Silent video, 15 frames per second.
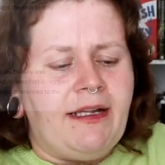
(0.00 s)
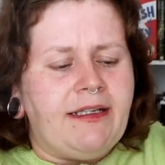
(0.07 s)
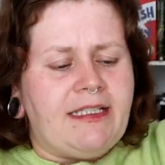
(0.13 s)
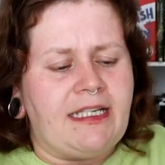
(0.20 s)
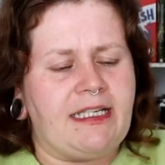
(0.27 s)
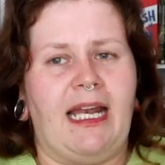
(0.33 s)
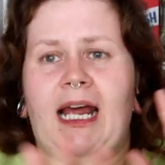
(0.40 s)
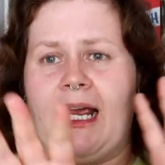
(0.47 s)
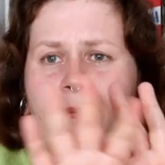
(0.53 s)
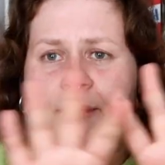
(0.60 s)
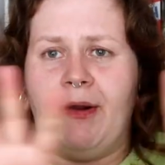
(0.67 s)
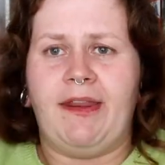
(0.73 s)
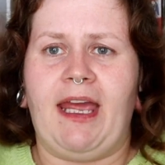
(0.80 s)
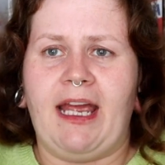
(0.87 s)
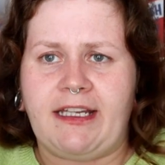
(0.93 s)
it and then I can
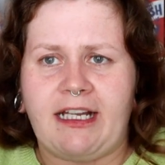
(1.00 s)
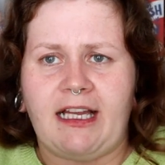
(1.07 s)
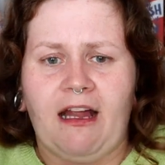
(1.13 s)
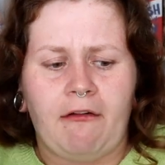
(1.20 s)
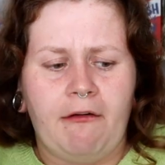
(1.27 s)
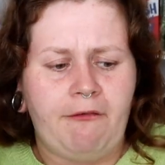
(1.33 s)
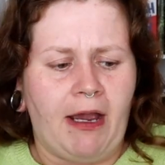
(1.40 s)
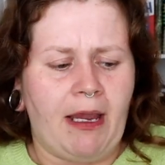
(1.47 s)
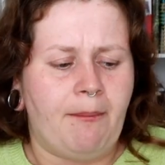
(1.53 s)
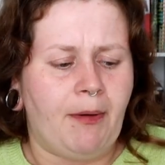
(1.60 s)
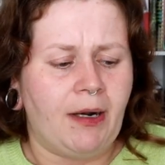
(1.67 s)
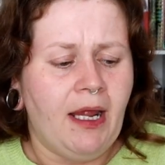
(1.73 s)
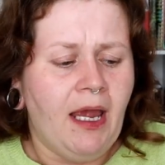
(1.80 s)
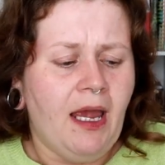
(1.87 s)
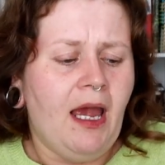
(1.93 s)
put there to clarify it,
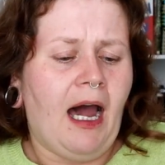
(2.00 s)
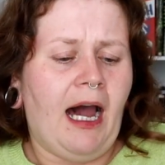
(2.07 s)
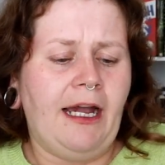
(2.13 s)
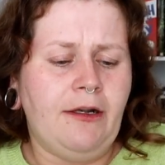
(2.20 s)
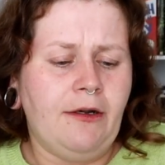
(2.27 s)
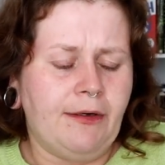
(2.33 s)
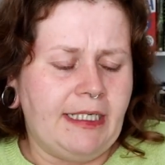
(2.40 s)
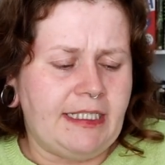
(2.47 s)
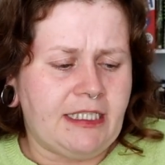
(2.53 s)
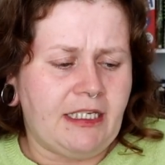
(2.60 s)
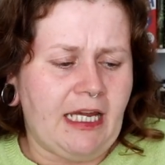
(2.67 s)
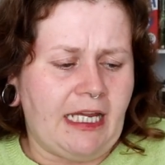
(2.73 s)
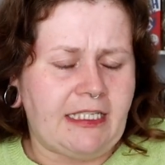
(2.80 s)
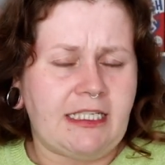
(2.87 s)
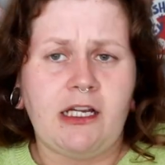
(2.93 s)
but I know it's
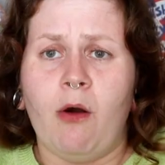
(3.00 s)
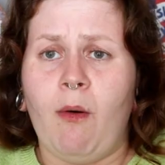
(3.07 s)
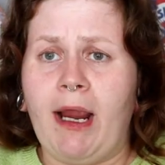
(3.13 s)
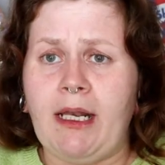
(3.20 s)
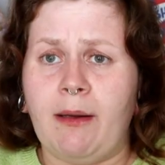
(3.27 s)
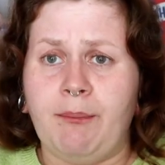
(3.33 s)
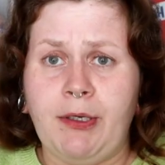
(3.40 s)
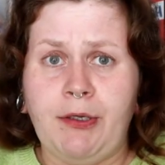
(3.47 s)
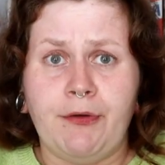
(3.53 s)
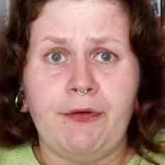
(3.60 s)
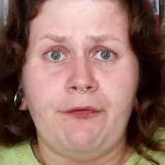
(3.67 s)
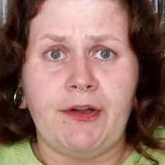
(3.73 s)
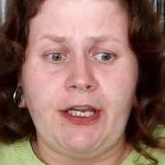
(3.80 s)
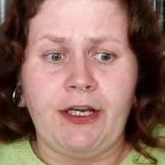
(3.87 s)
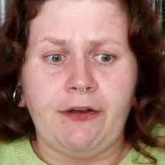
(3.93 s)
it's quite a
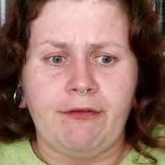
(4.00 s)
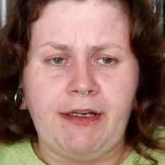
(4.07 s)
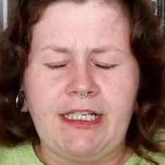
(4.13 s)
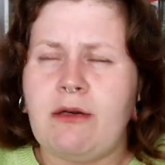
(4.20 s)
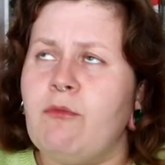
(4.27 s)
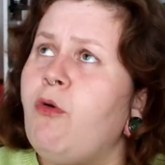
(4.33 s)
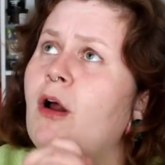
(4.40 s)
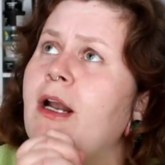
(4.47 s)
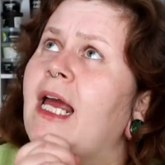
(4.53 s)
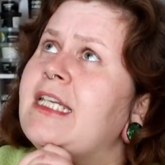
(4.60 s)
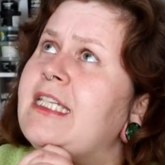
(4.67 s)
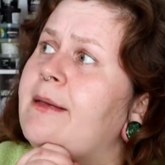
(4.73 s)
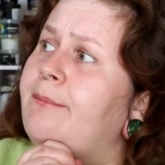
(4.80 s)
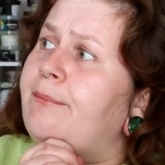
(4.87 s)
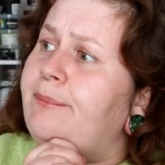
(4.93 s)
beautiful ingredient. What
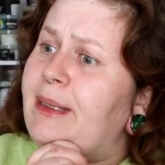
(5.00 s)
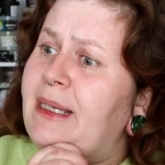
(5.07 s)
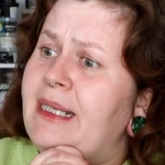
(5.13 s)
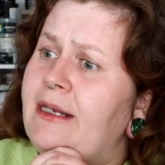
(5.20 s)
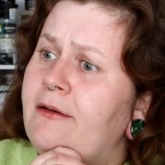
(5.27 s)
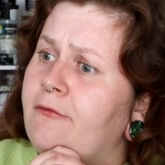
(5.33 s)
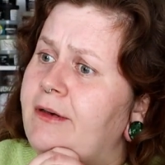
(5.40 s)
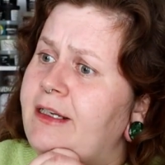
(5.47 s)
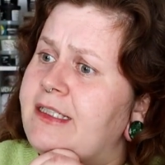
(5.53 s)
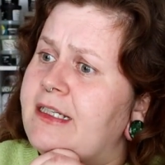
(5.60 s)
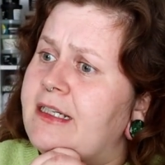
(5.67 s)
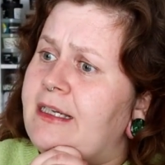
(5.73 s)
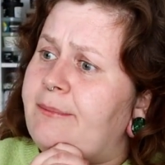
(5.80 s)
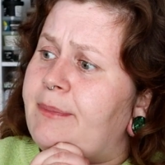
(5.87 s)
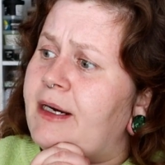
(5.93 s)
has it been in
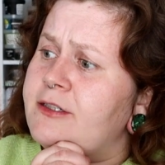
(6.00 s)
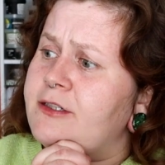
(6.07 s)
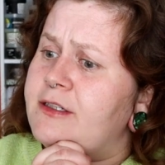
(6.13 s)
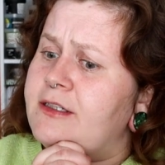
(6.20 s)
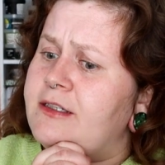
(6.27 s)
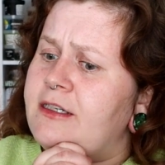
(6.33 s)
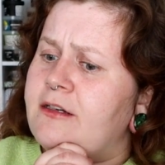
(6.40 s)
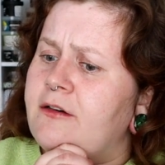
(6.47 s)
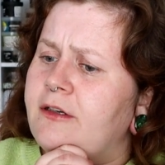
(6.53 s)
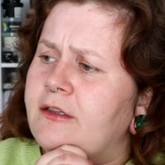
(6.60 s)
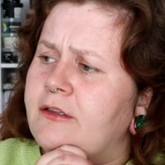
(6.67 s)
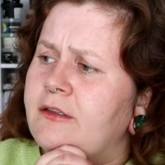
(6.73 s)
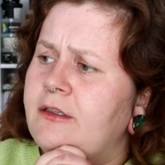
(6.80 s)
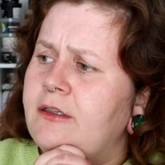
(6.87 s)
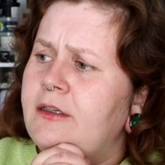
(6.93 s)
recently? Passion seed
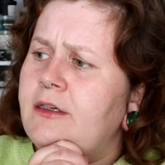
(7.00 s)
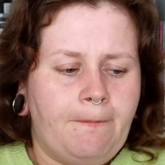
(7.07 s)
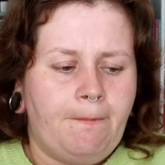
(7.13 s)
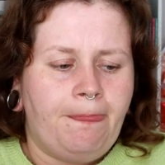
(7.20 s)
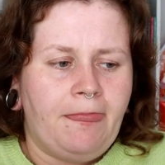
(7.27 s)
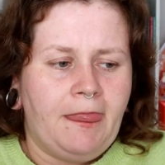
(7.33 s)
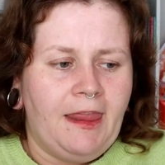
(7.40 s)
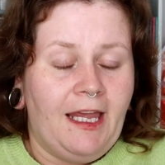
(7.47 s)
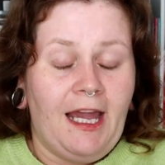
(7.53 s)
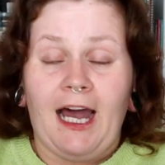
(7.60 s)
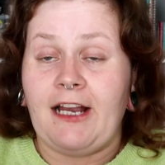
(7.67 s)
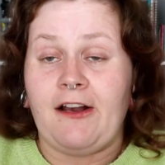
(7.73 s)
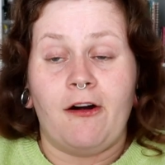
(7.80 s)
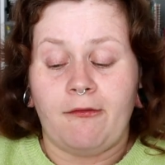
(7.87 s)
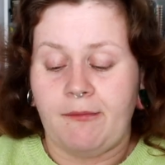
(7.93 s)
oil?
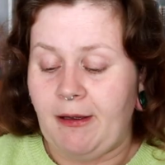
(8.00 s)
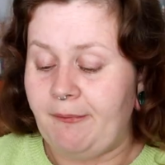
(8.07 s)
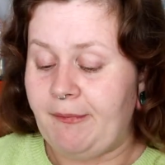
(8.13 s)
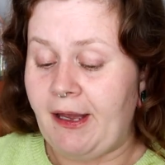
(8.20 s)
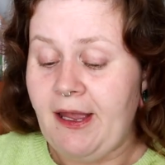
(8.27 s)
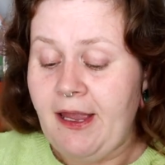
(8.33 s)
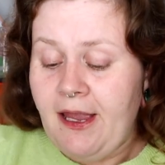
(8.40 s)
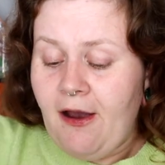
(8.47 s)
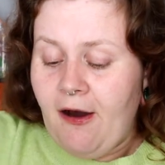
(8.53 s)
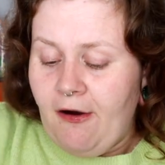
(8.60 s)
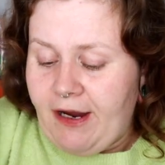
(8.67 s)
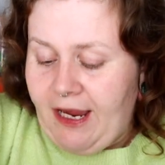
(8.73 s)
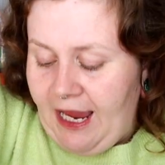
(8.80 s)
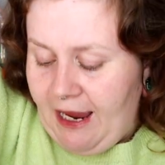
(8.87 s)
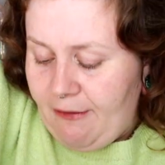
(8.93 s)
I can't remember.
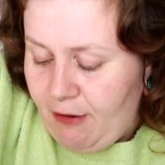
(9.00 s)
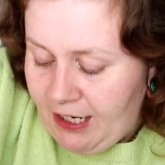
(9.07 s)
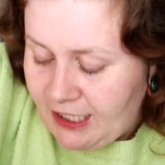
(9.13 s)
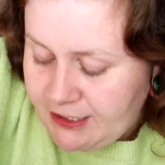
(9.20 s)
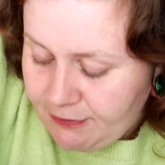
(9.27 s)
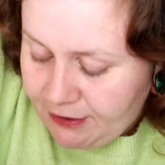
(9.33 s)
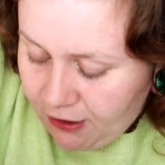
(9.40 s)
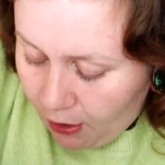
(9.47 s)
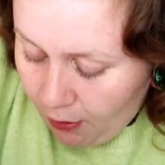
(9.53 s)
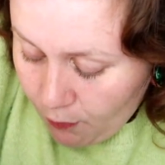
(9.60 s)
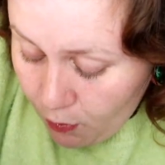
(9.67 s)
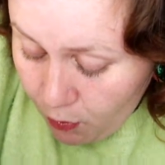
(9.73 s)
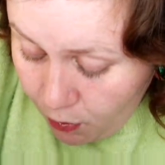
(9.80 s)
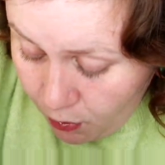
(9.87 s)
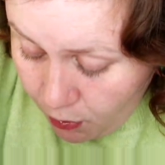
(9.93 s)
Okay, what else we got?
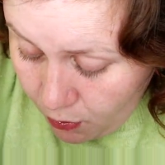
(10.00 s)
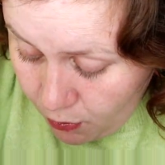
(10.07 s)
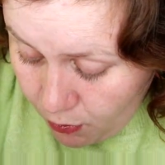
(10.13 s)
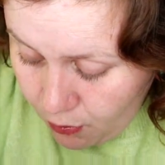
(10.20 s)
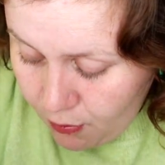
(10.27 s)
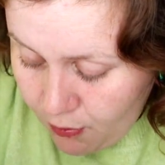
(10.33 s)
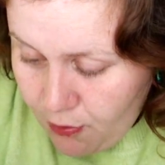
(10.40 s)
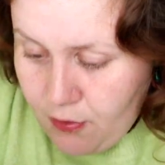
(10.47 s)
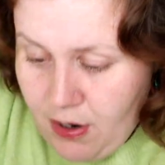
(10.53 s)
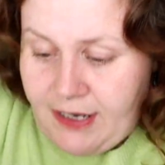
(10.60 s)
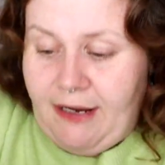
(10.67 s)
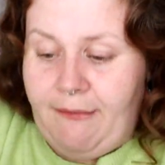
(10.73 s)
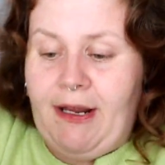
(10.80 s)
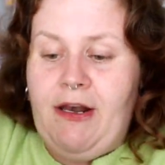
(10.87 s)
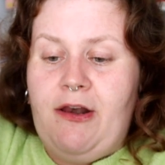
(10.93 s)
Ooh,
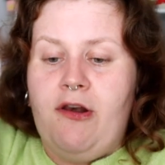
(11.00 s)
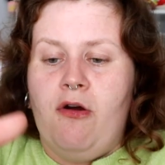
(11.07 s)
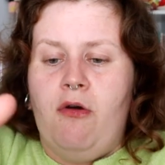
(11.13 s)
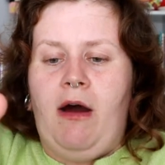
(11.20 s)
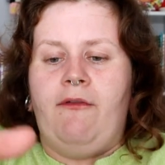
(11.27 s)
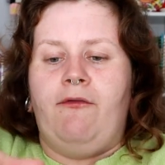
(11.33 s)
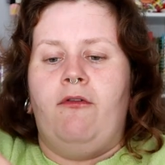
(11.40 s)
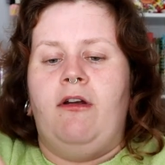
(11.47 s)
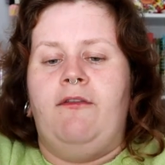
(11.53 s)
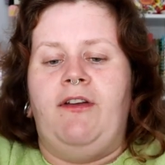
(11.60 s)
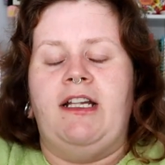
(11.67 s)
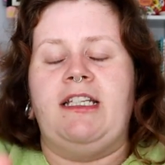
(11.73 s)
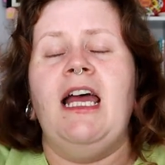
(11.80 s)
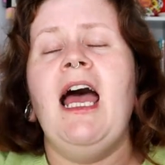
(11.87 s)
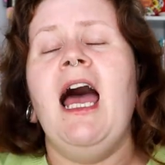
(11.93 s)
now I know I voted for
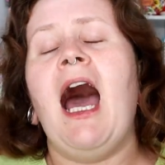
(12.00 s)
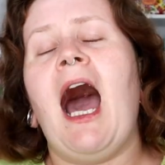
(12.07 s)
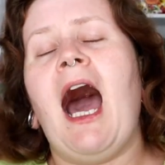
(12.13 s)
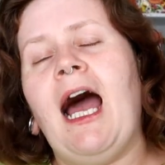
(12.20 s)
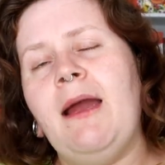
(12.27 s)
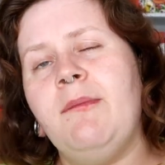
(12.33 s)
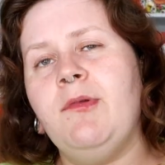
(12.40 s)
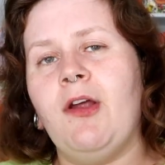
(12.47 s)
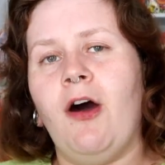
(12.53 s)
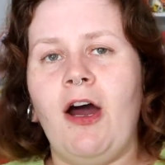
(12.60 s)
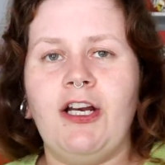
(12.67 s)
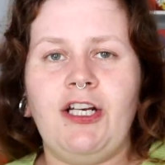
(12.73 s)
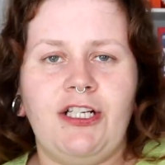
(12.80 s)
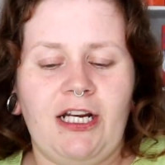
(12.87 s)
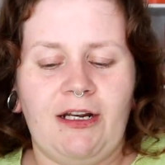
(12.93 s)
this. I am not
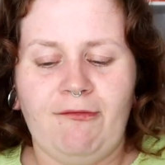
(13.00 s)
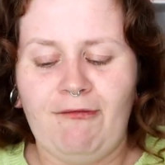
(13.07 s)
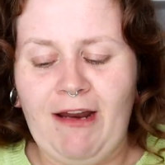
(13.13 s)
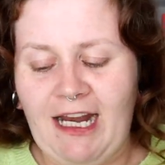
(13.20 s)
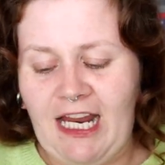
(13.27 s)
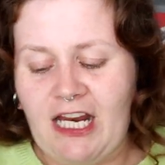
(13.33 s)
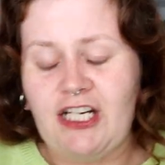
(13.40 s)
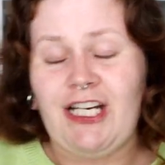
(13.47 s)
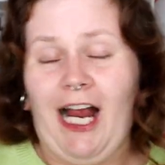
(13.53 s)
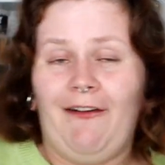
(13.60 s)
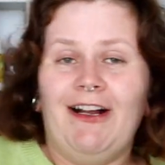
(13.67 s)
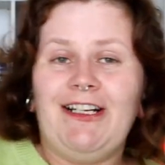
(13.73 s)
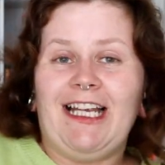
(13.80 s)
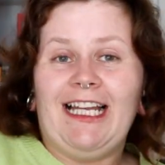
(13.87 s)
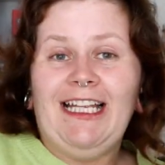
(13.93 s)
a really a
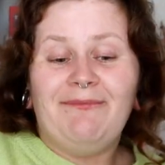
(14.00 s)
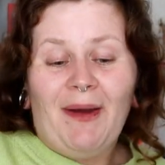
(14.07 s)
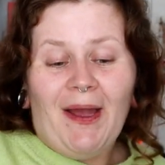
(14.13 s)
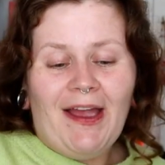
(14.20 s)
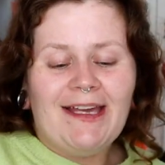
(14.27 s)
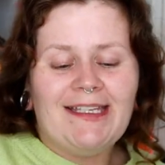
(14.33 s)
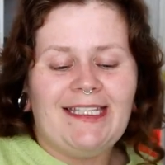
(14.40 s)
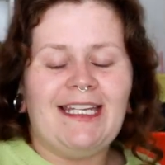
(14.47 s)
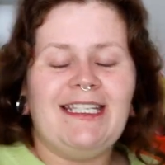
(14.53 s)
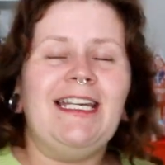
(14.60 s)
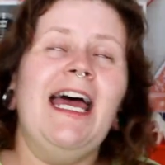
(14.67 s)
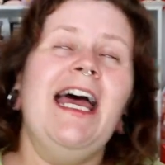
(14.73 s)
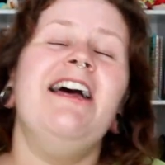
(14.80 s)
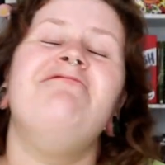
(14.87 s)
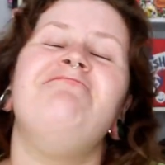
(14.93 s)
shower jelly person
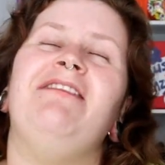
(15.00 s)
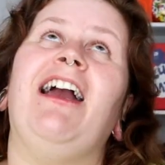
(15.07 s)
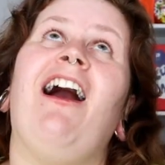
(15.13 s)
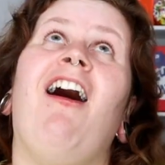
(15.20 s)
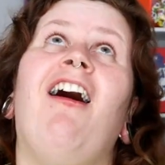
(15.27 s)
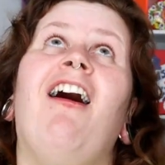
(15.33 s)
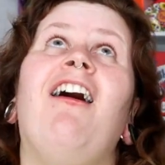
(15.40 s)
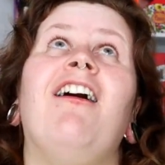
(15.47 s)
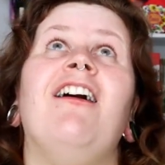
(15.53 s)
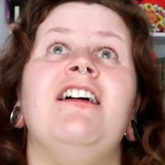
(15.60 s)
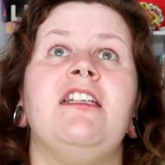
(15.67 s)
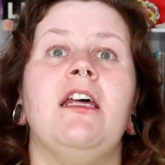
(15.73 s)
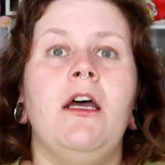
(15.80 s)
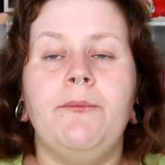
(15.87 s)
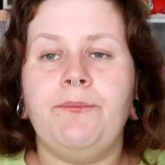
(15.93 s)

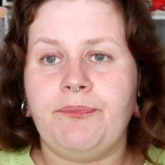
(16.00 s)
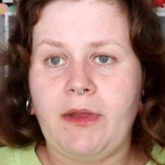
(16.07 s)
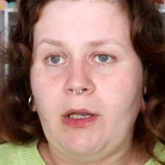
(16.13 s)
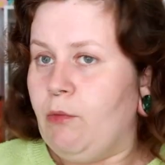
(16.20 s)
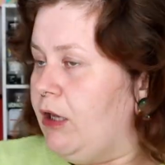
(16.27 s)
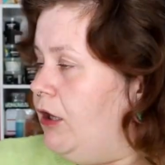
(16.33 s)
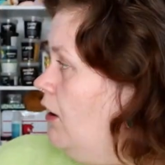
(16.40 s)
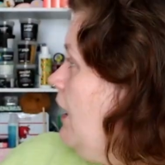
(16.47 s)
because well